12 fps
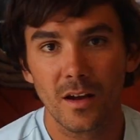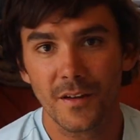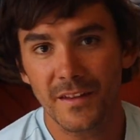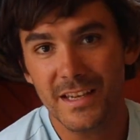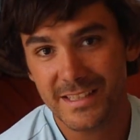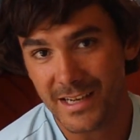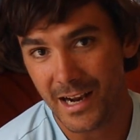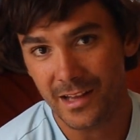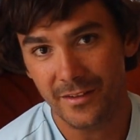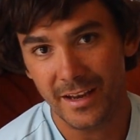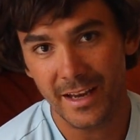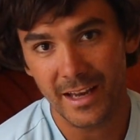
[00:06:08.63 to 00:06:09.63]
On this side of the
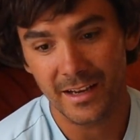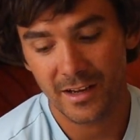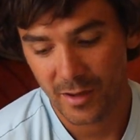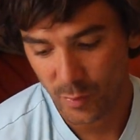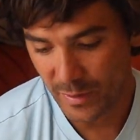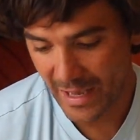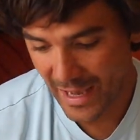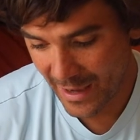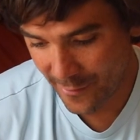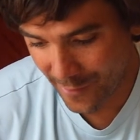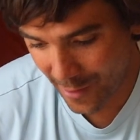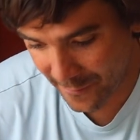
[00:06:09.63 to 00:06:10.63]
van, we
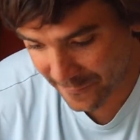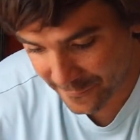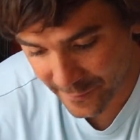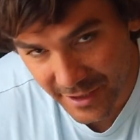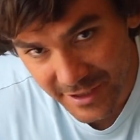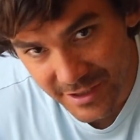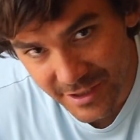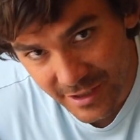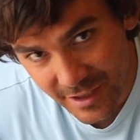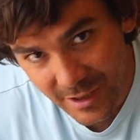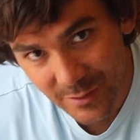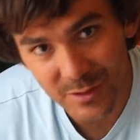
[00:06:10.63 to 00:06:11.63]
have our fridge,
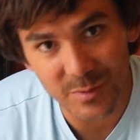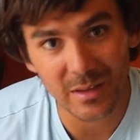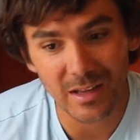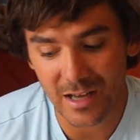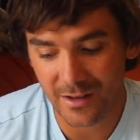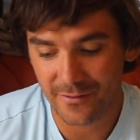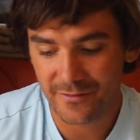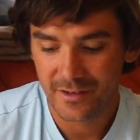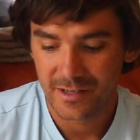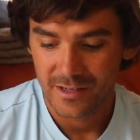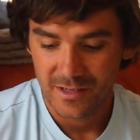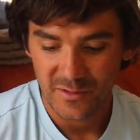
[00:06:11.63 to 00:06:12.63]
which we love.
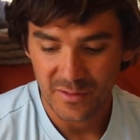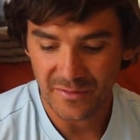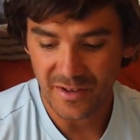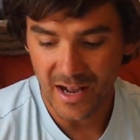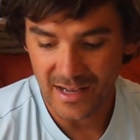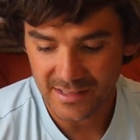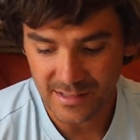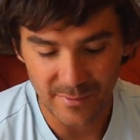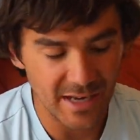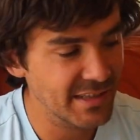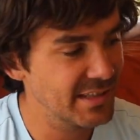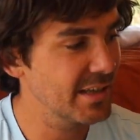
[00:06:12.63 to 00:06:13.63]
We've got some
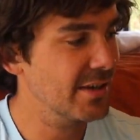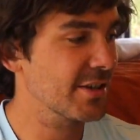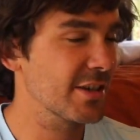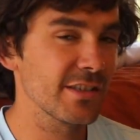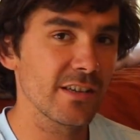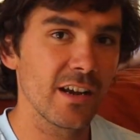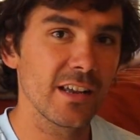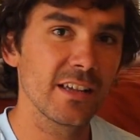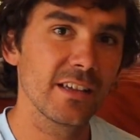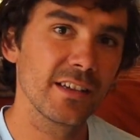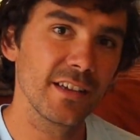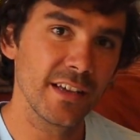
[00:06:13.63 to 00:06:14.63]
nice seat cushions on
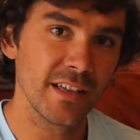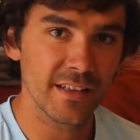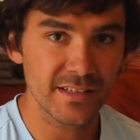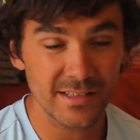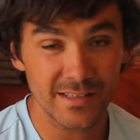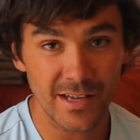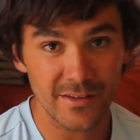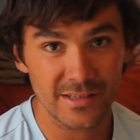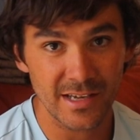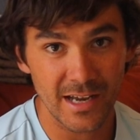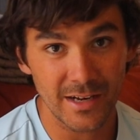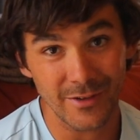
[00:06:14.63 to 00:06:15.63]
it, and this is the other
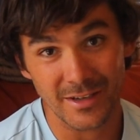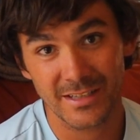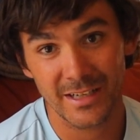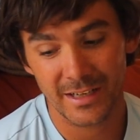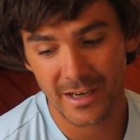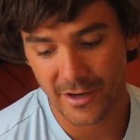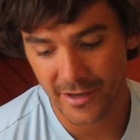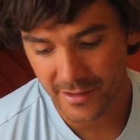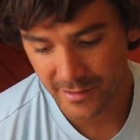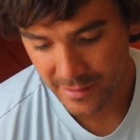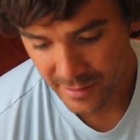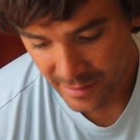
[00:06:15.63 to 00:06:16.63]
side of our seating area.